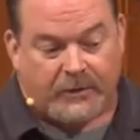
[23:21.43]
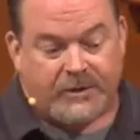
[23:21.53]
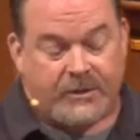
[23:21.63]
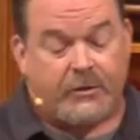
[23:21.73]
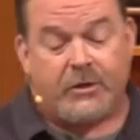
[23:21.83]

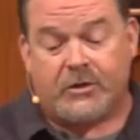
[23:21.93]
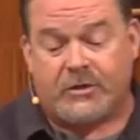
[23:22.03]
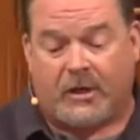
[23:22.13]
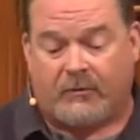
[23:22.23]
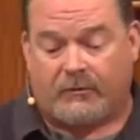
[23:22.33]
consider
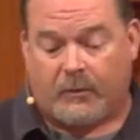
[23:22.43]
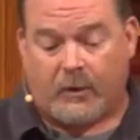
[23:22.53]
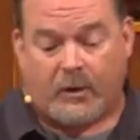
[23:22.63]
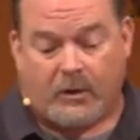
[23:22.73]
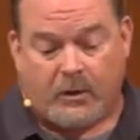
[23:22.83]
yourself
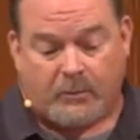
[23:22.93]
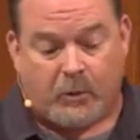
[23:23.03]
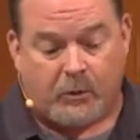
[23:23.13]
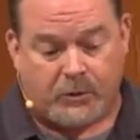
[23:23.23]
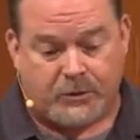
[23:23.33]
a
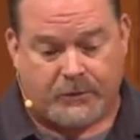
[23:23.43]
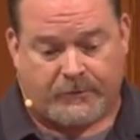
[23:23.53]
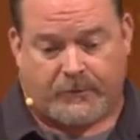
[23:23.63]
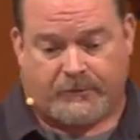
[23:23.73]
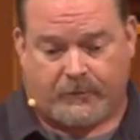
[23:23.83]
Porsche
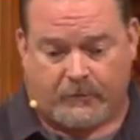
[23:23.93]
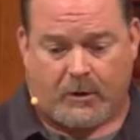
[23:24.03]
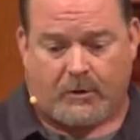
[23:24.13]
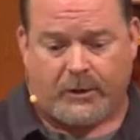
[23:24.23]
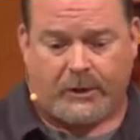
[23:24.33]
or a
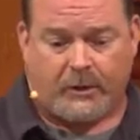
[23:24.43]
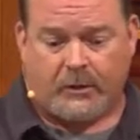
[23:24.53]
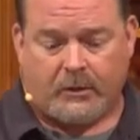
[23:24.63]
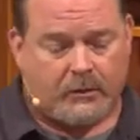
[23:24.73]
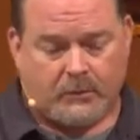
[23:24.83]
Ferrari,
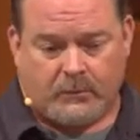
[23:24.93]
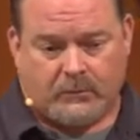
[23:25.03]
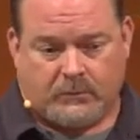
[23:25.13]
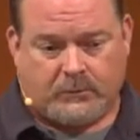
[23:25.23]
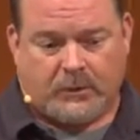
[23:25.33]

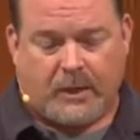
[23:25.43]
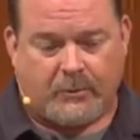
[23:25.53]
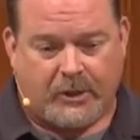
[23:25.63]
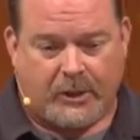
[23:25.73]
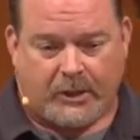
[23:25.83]

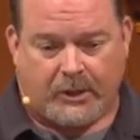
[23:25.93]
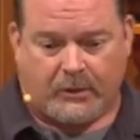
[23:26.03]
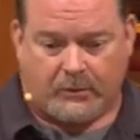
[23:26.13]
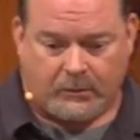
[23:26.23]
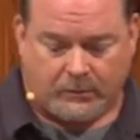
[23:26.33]
Lamborghini,